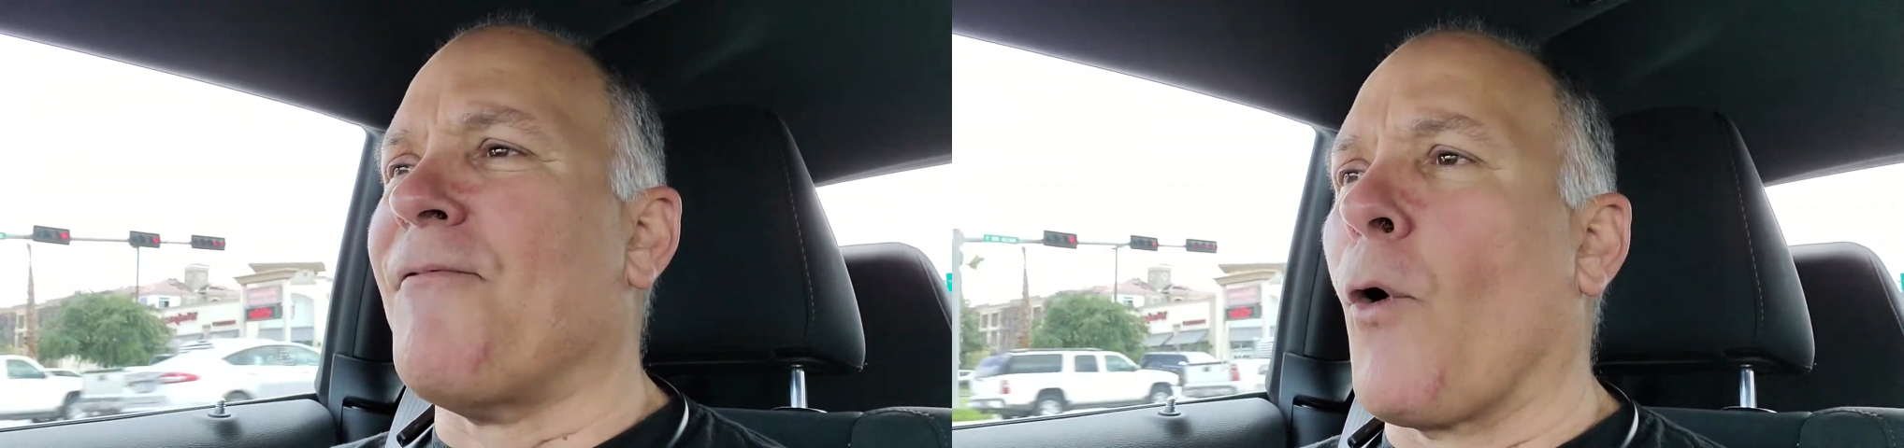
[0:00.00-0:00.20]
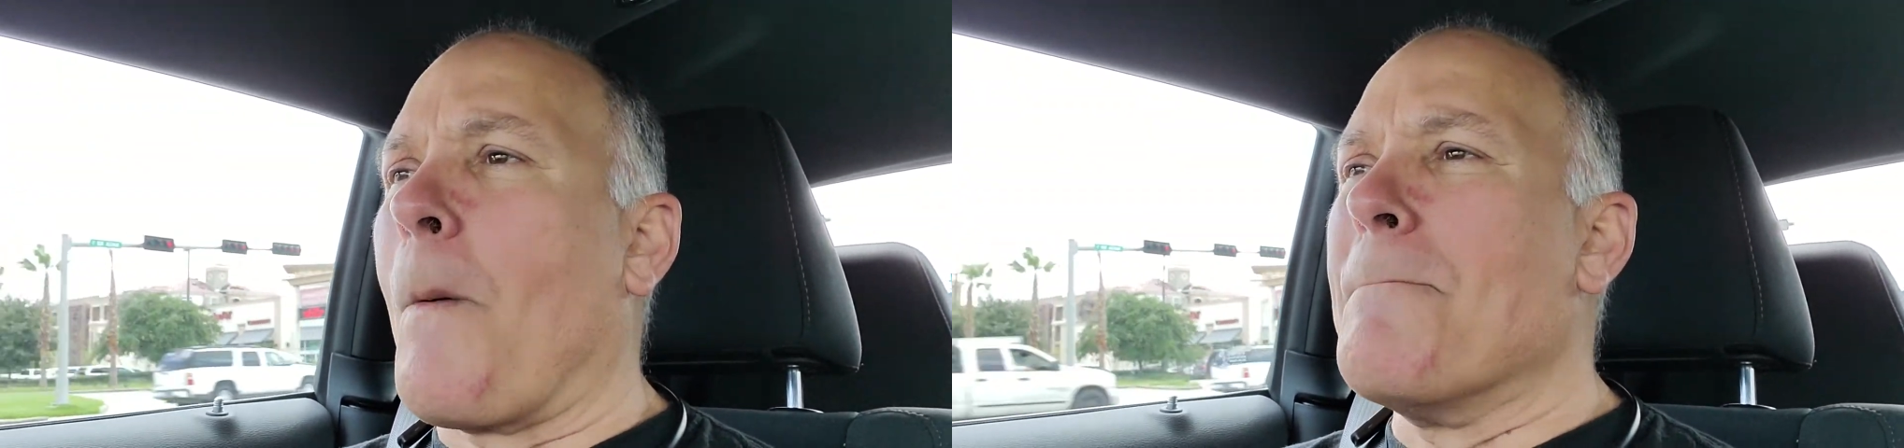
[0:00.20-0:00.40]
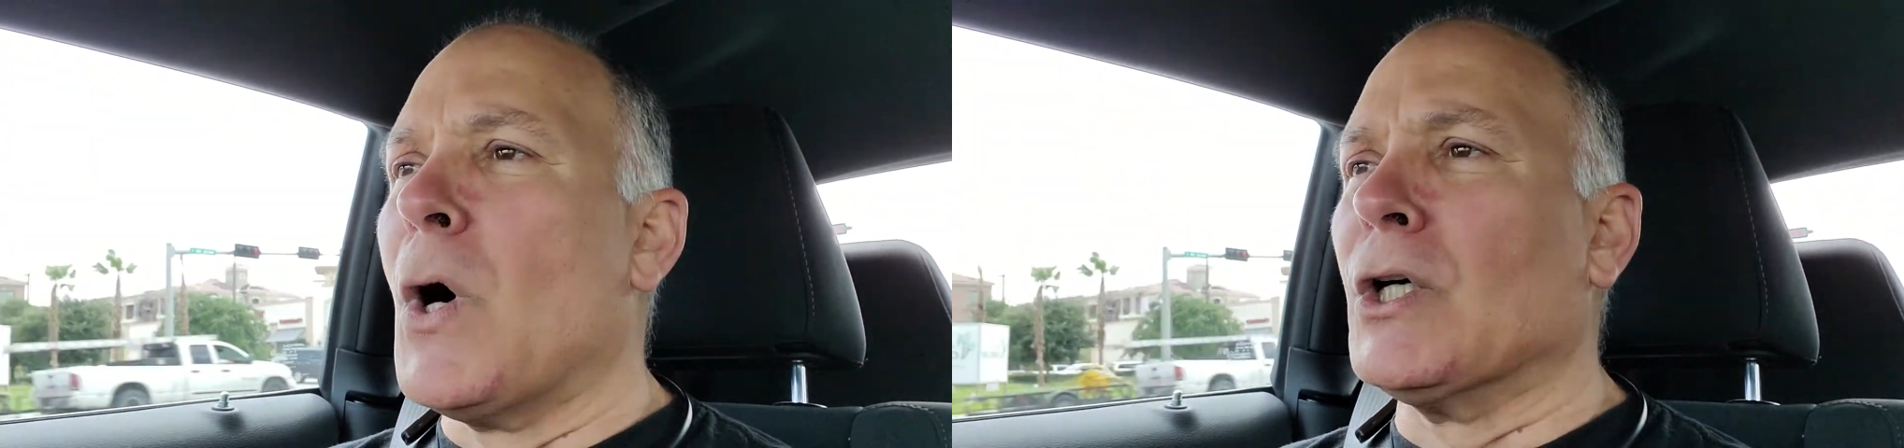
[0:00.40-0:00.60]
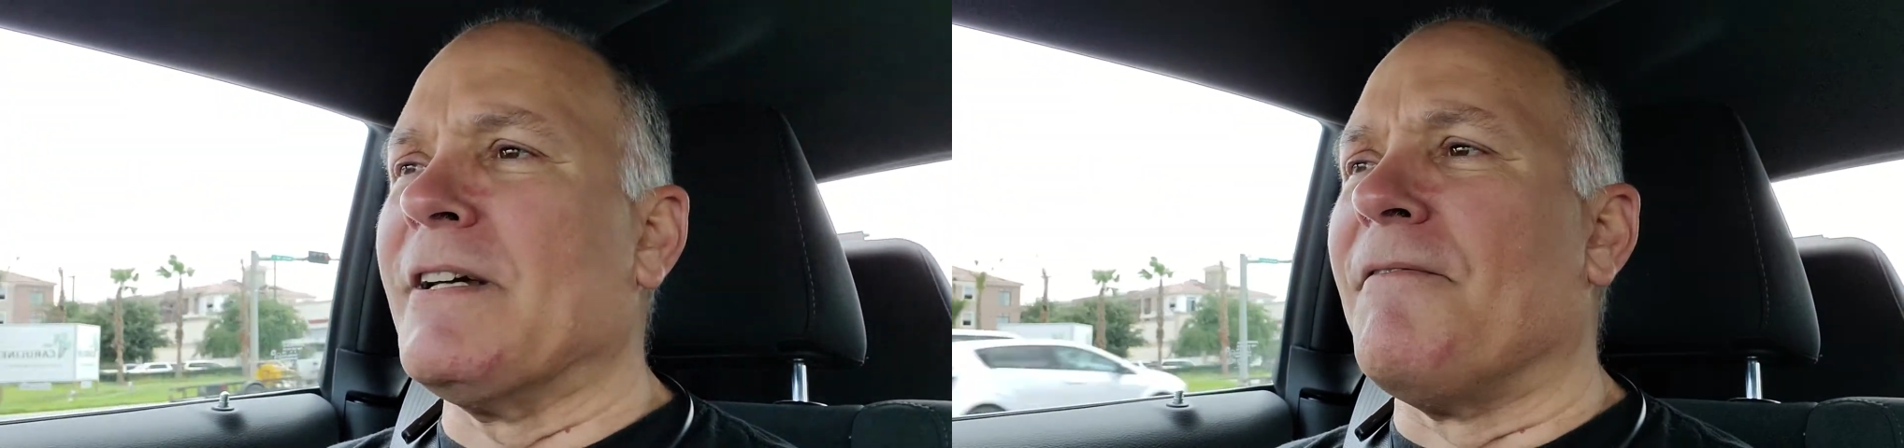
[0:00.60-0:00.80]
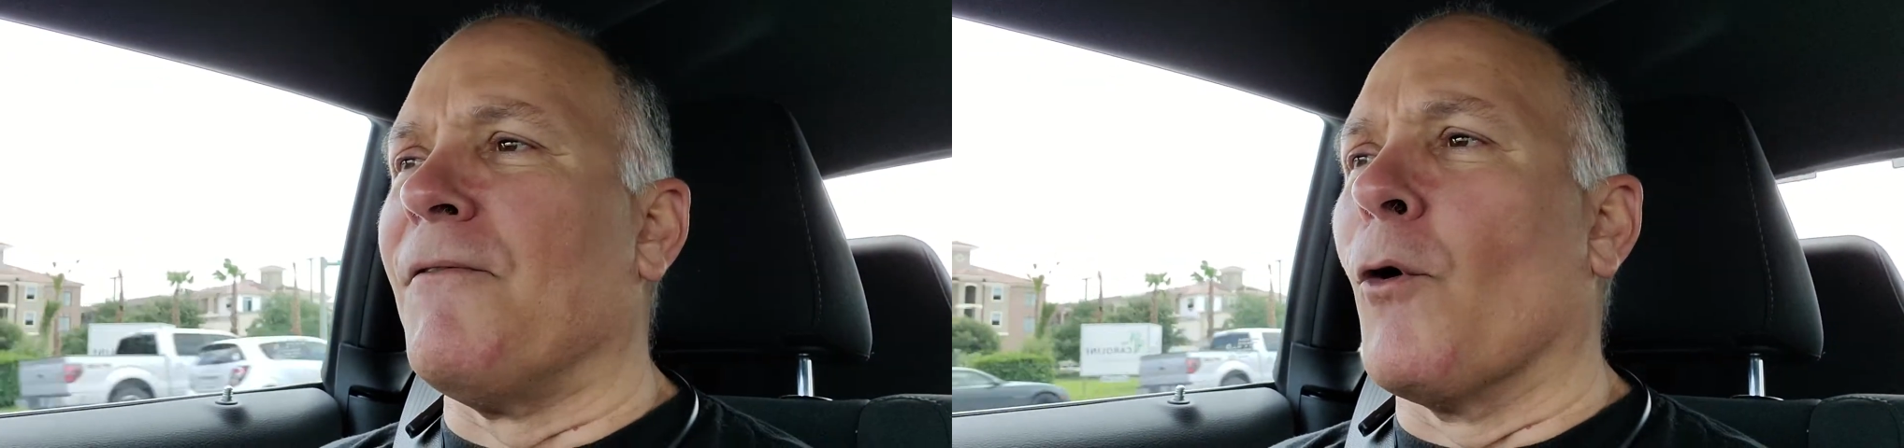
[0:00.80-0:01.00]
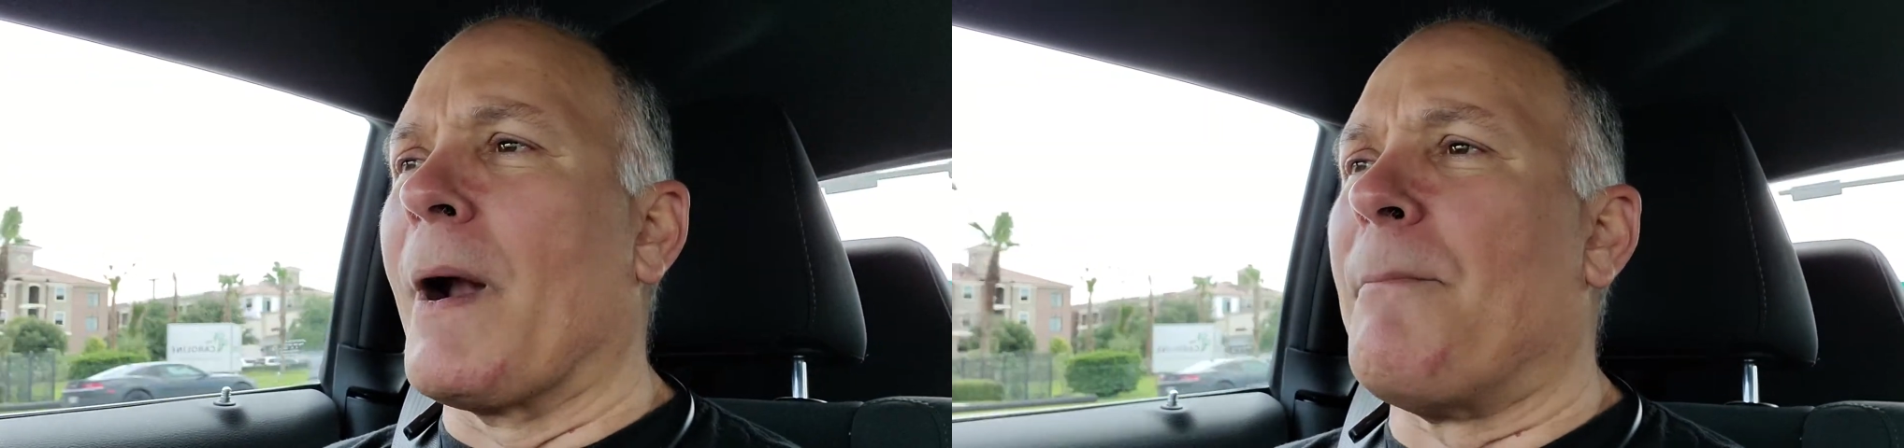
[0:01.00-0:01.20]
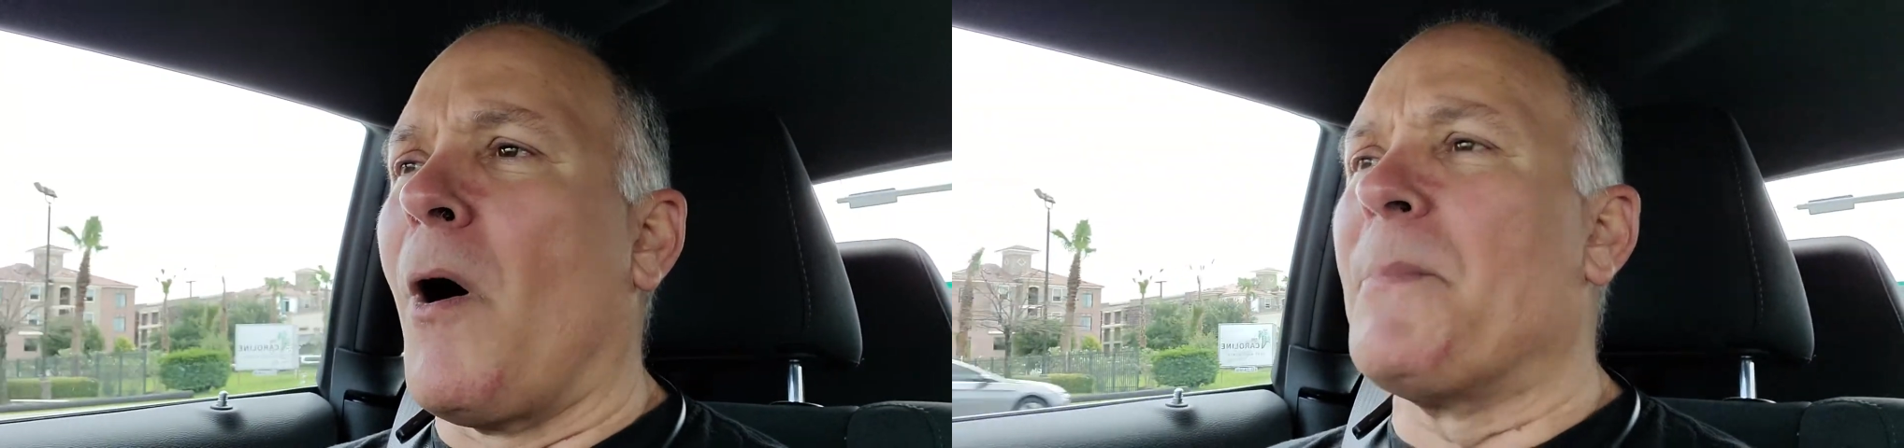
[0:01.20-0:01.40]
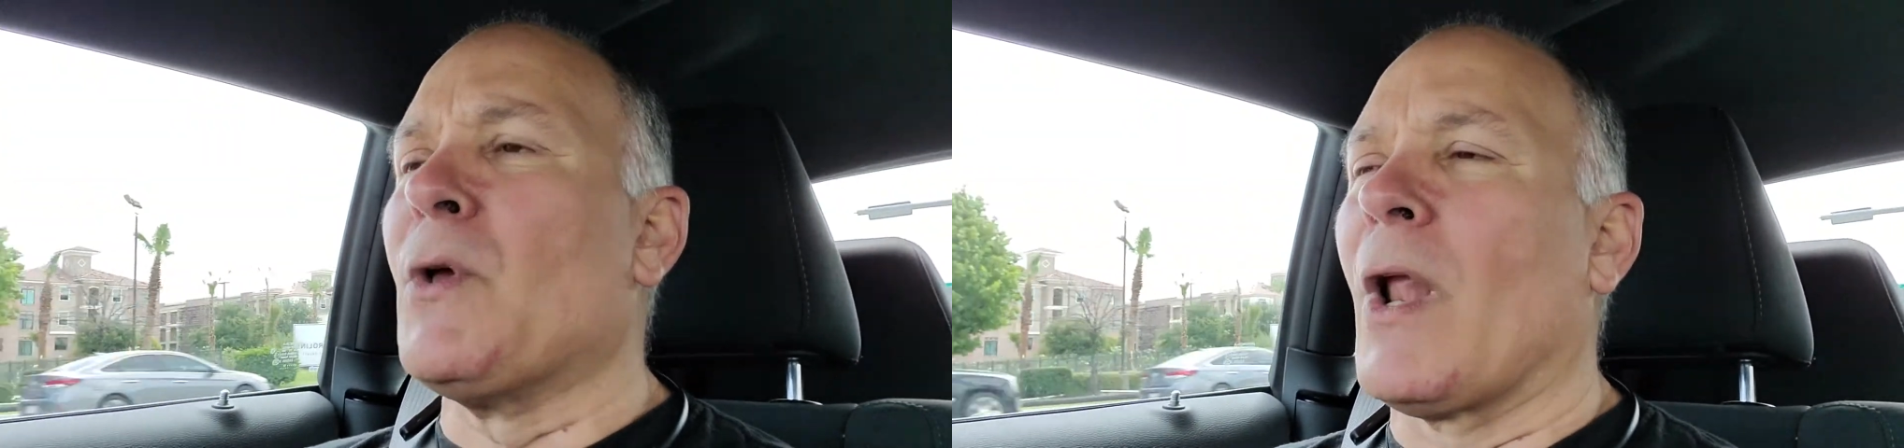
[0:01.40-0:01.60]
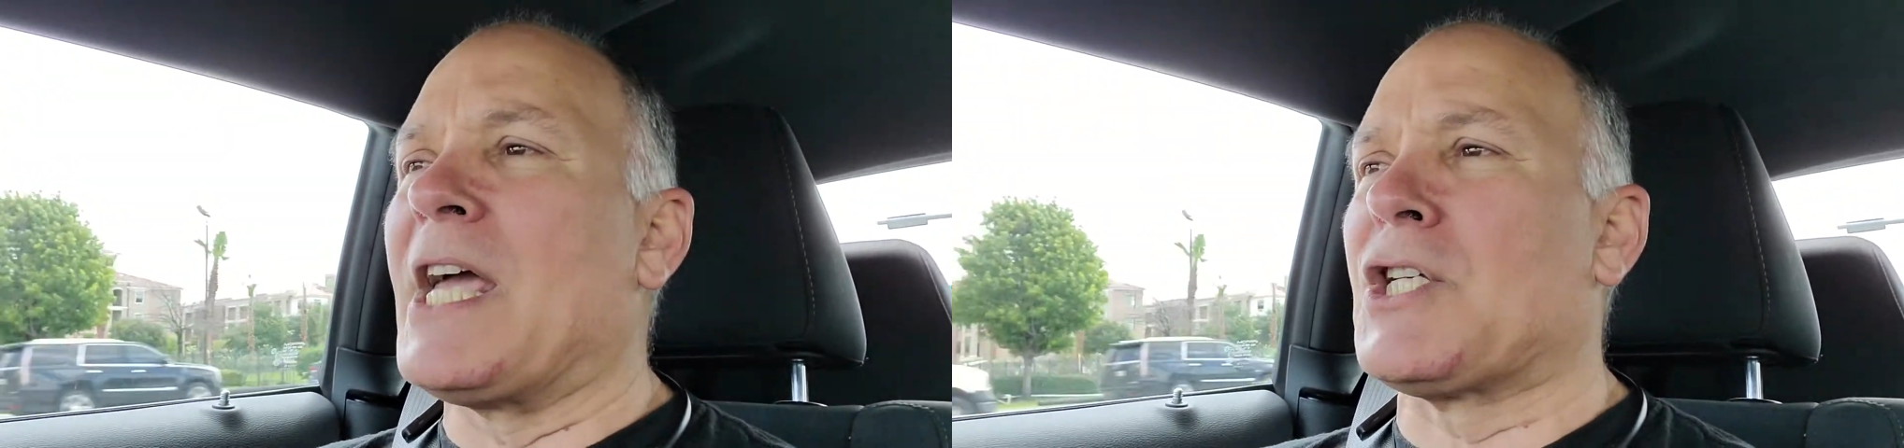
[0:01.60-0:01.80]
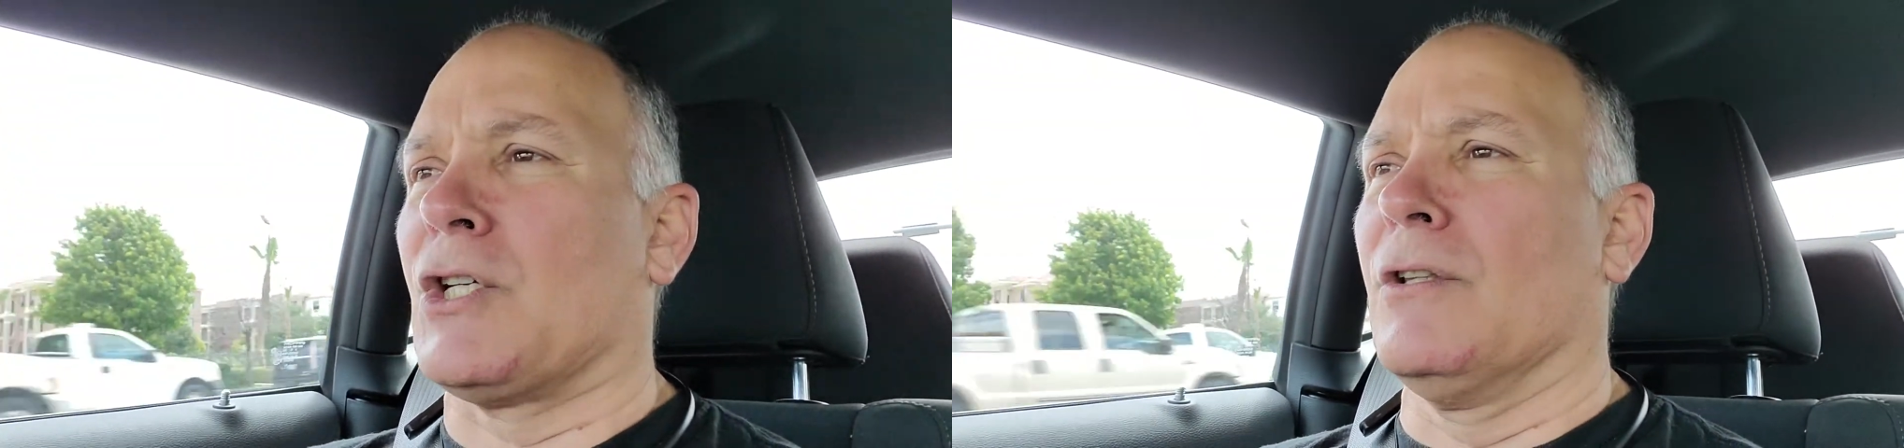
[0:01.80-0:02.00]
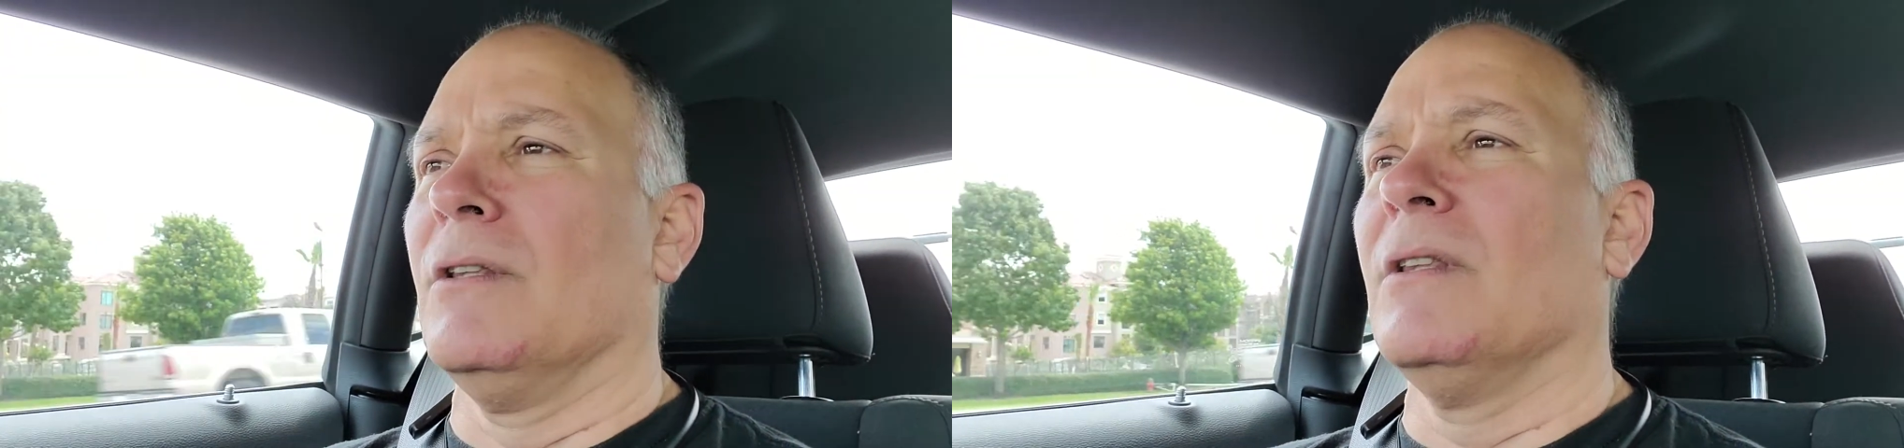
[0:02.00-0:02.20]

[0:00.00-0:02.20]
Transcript: for money for a population